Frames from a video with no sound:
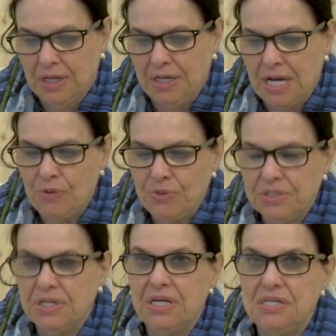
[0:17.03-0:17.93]

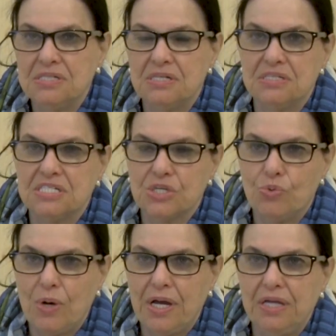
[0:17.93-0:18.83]
Nowadays, it's
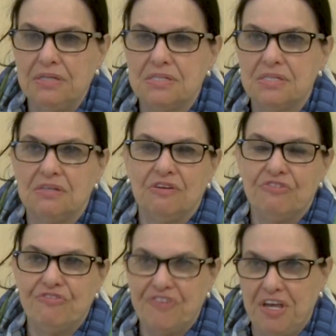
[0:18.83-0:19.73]
quite
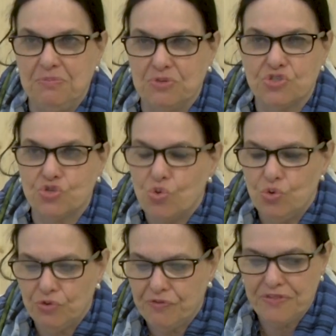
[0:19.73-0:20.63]
famous
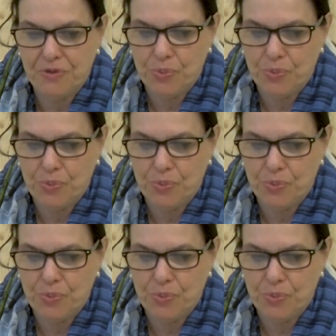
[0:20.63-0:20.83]
all over the